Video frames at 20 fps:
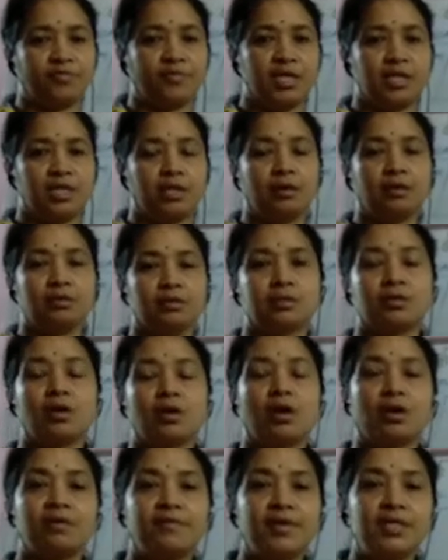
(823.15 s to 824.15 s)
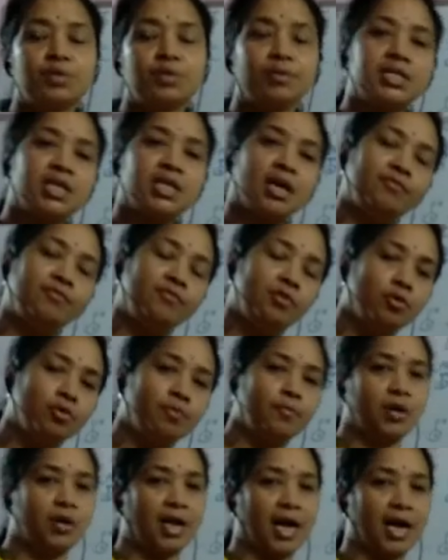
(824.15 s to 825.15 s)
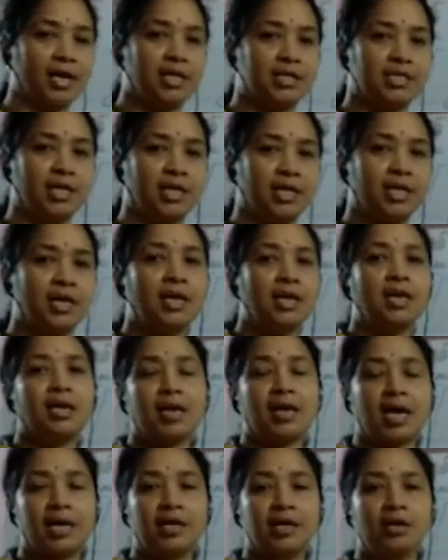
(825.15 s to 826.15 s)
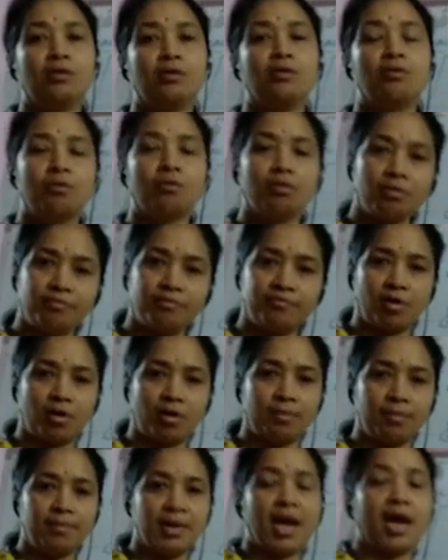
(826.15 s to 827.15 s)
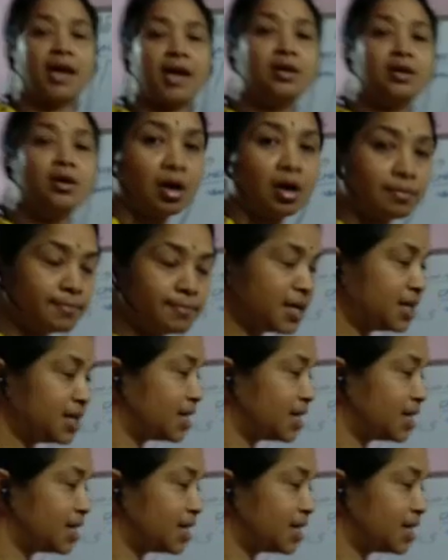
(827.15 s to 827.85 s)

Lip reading: with the solvents which have low polarity like chloroform and carbon